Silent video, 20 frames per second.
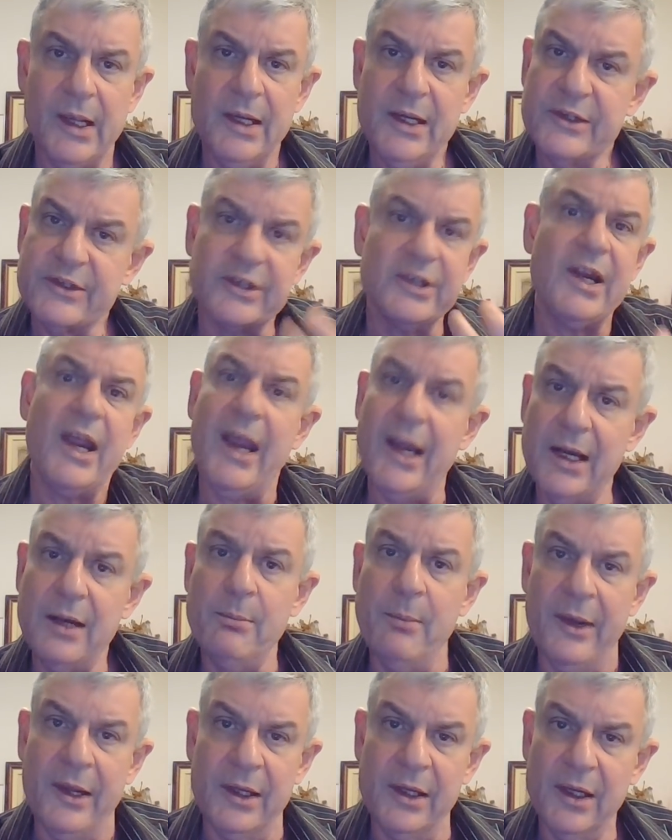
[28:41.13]
is an
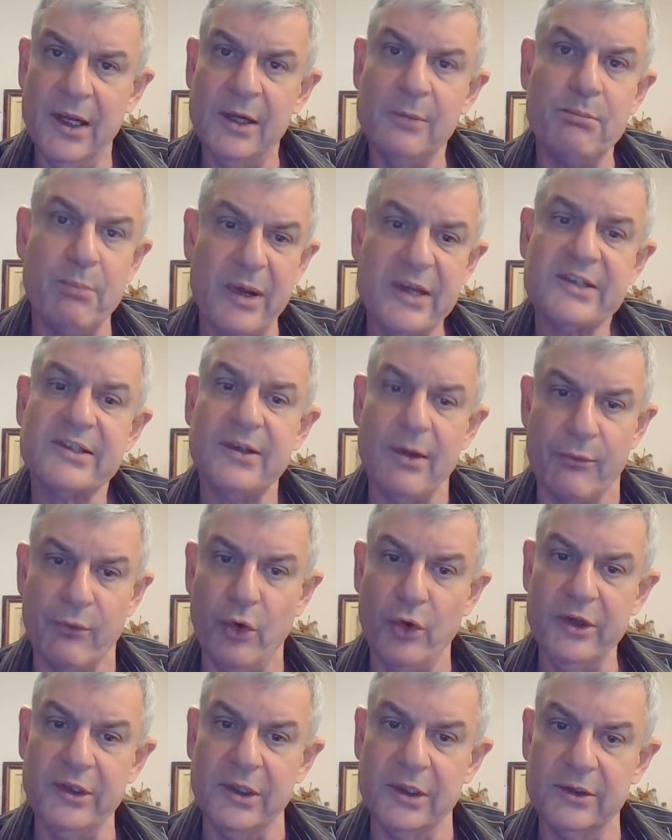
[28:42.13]
enemy and best
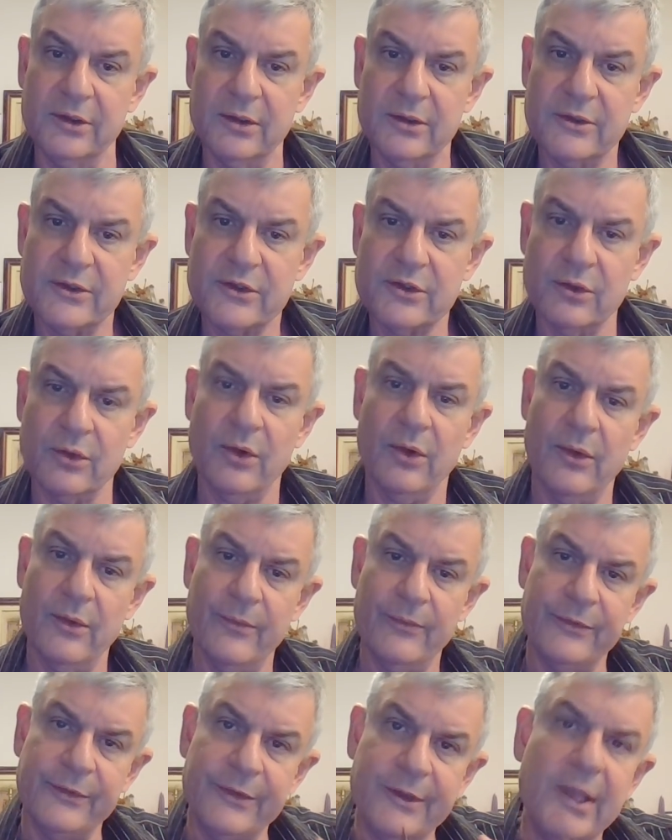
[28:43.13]
avoided. So
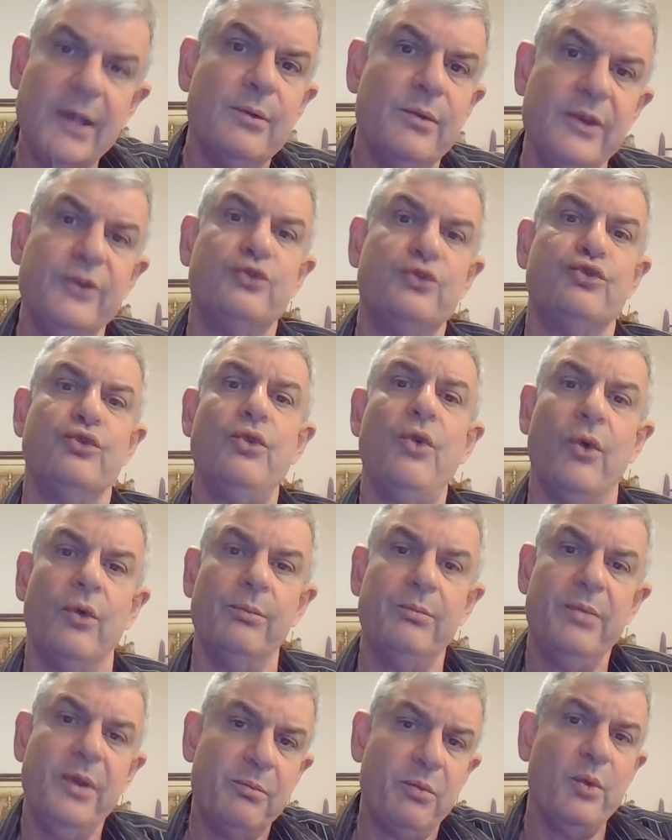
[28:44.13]
they withdraw.
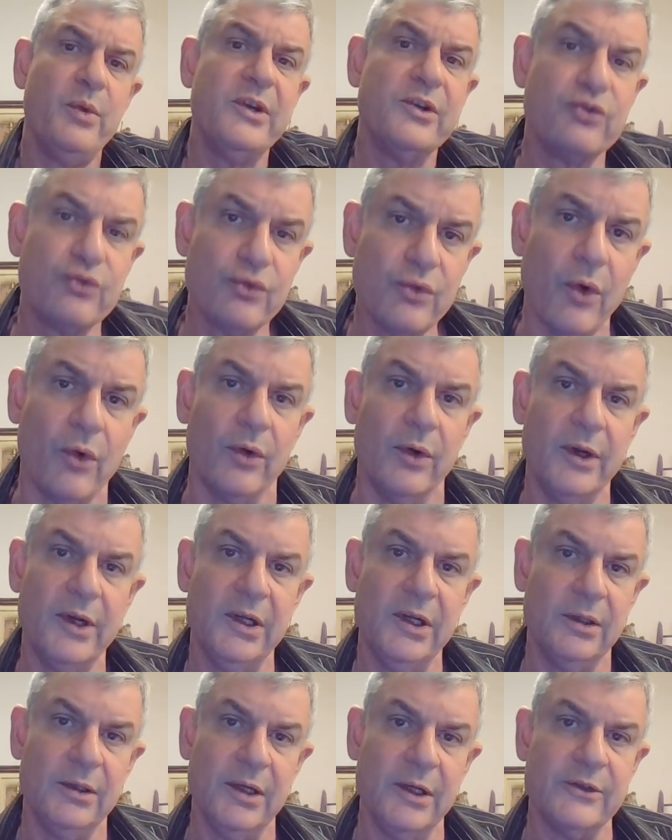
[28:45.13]
People withdraw
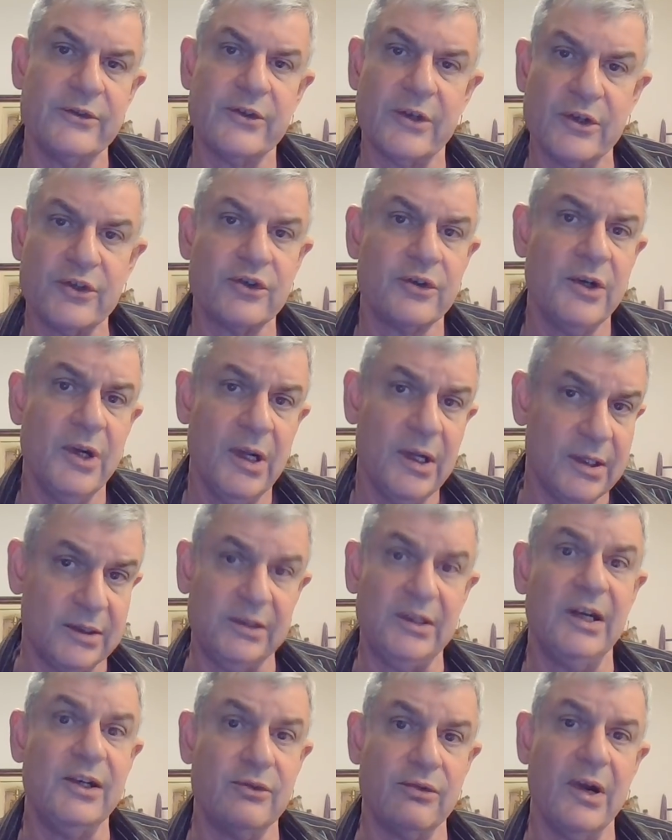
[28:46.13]
in such a
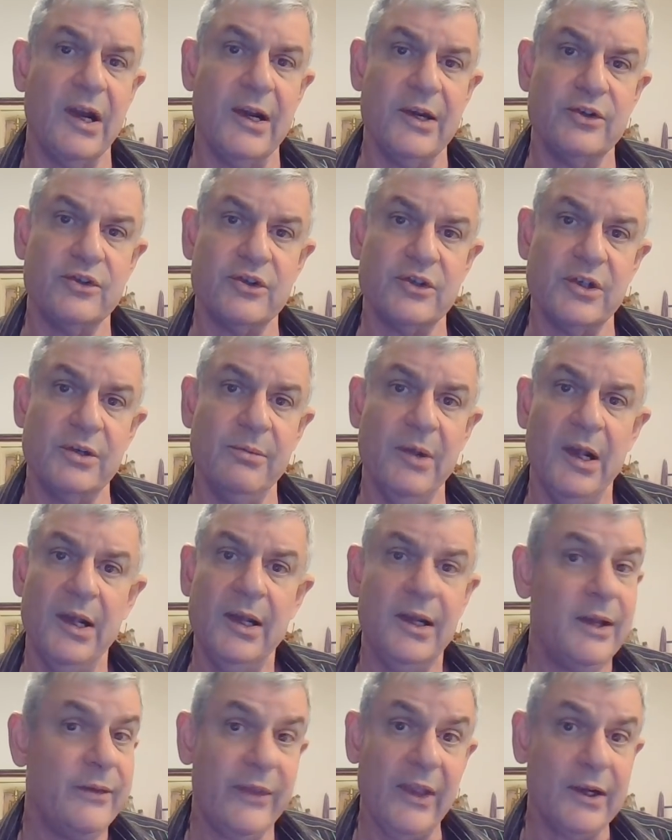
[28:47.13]
dead relationship,
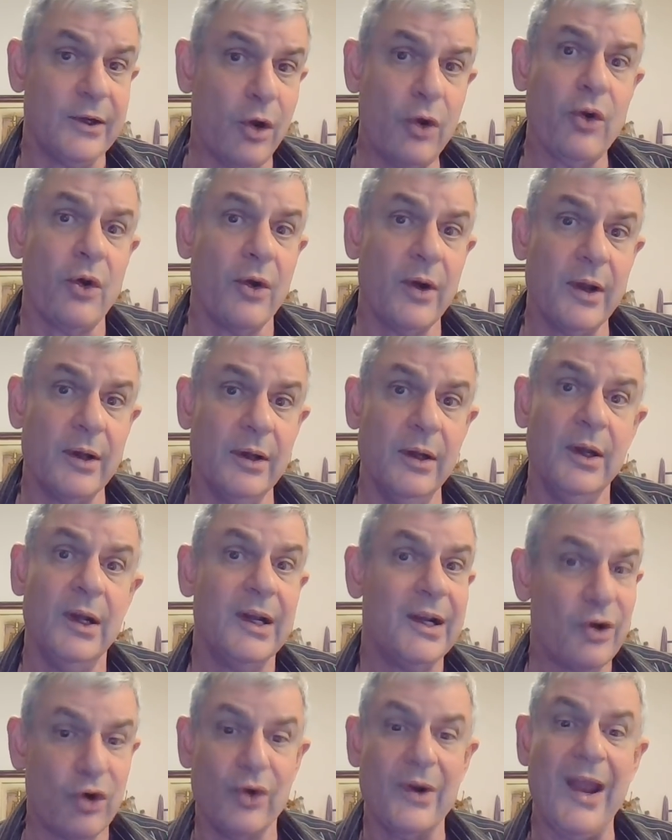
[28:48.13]
and they're no longer
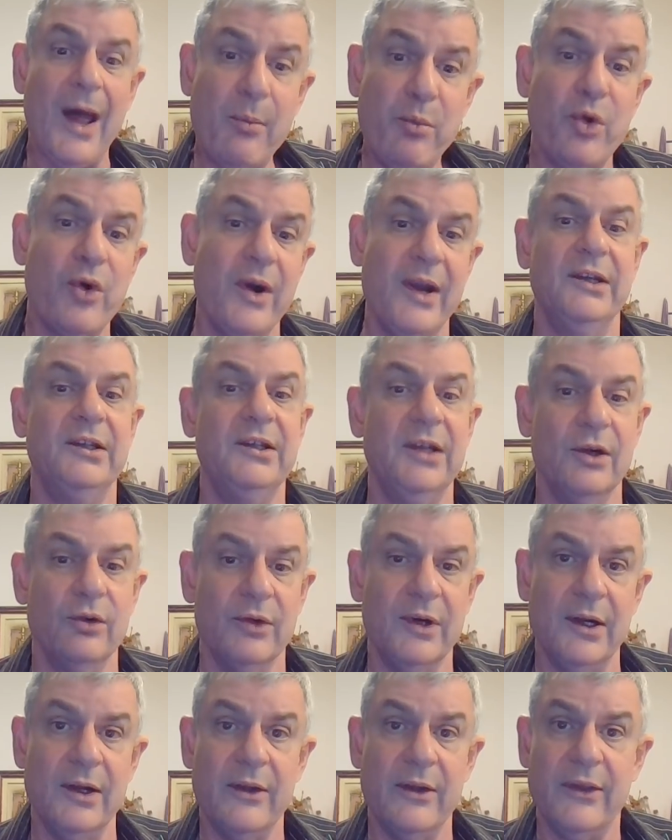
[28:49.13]
collaborating
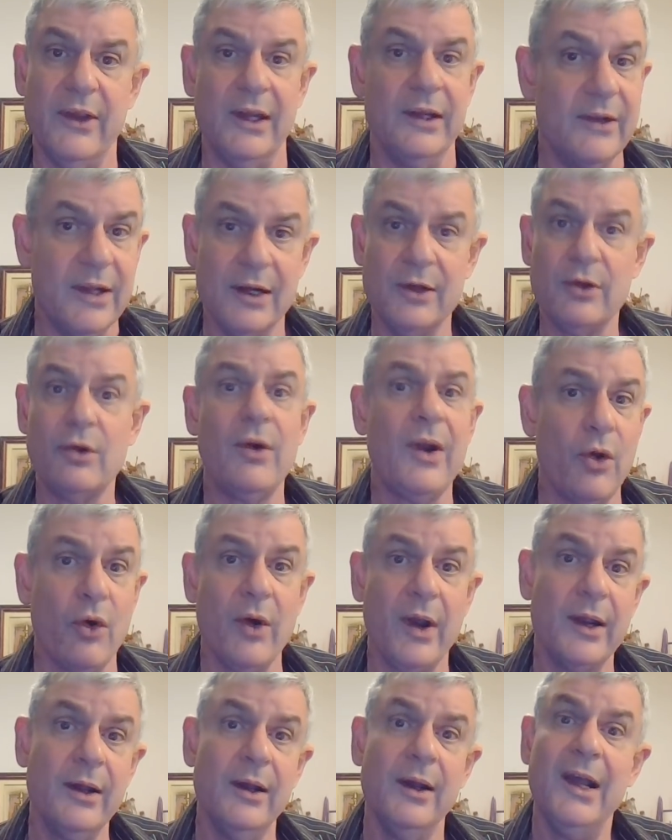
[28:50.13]
on anything. They're no
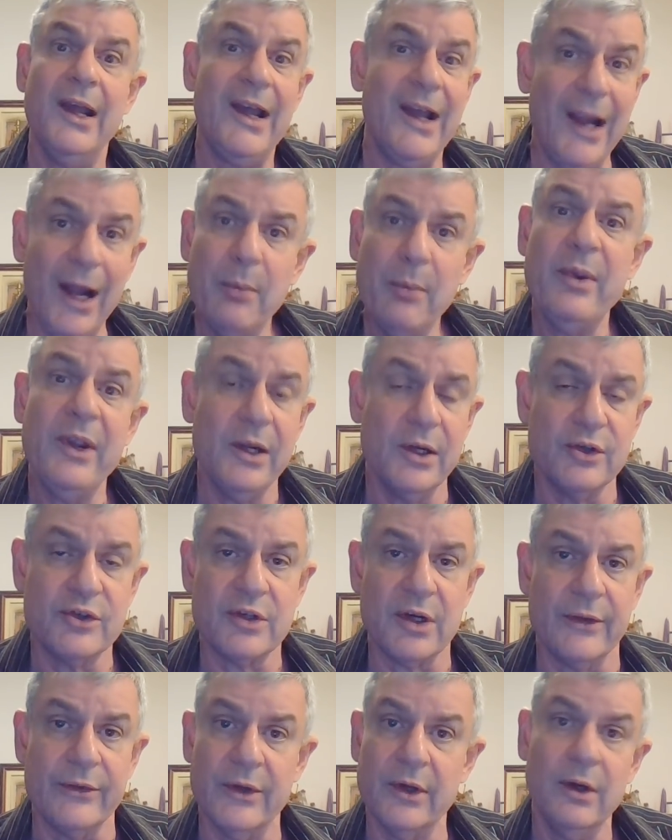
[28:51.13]
longer helping
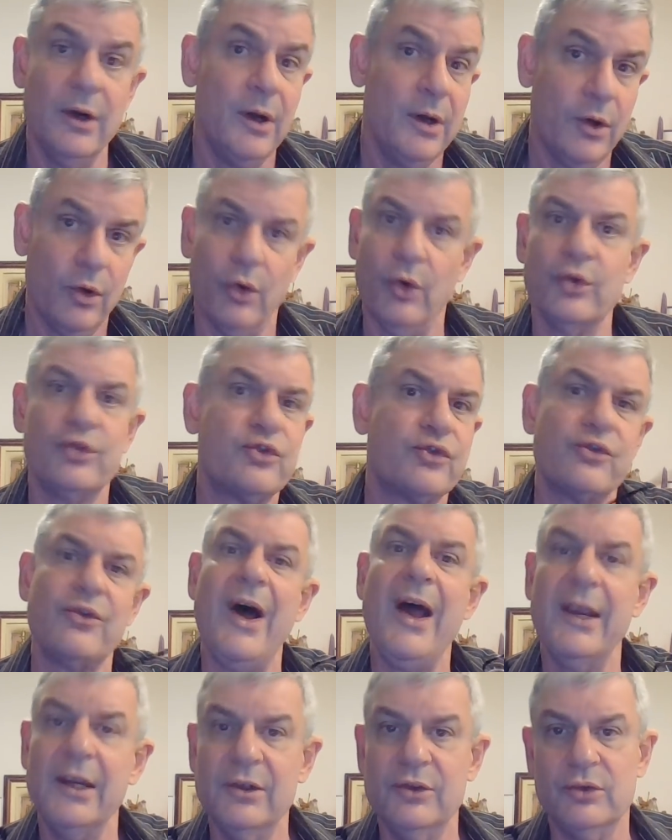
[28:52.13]
each other or
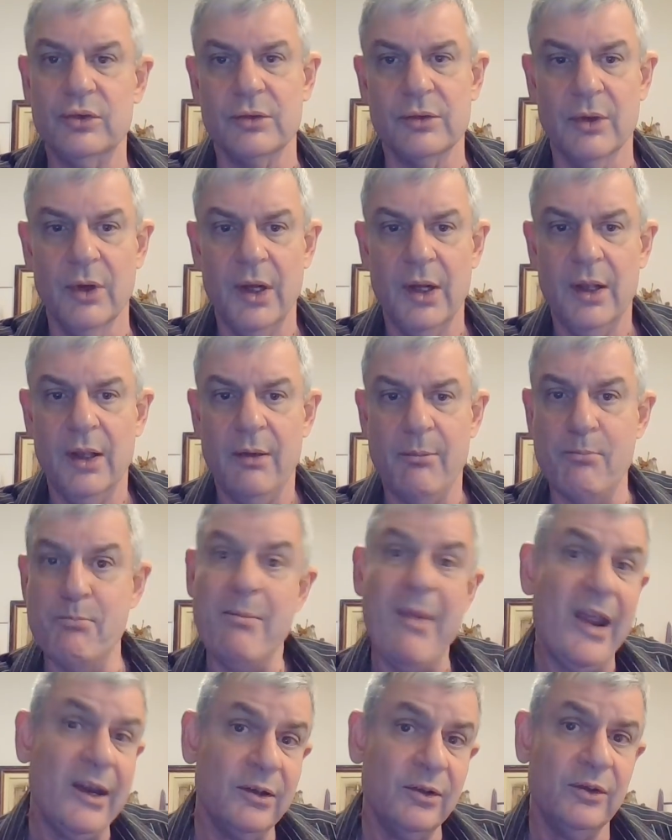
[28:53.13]
trying to
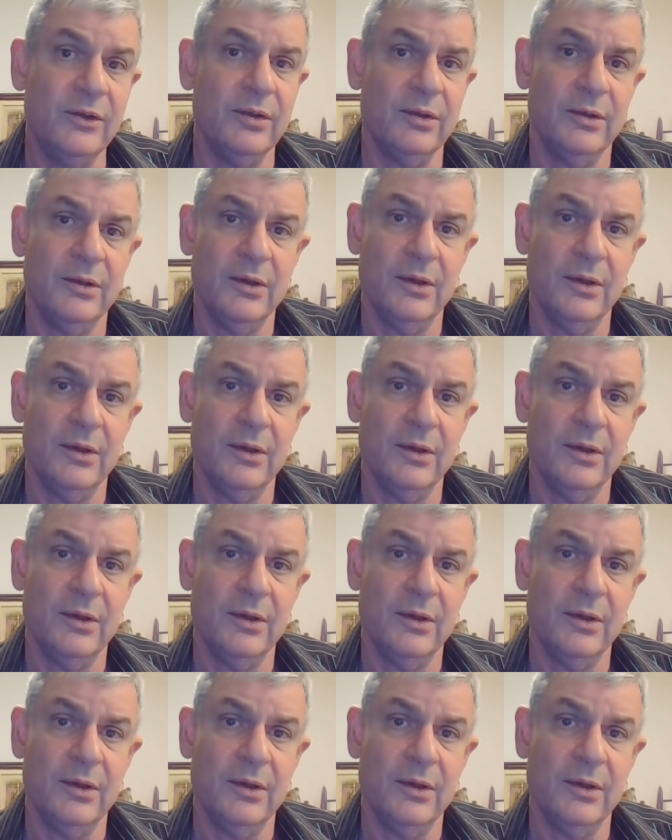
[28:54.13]
mend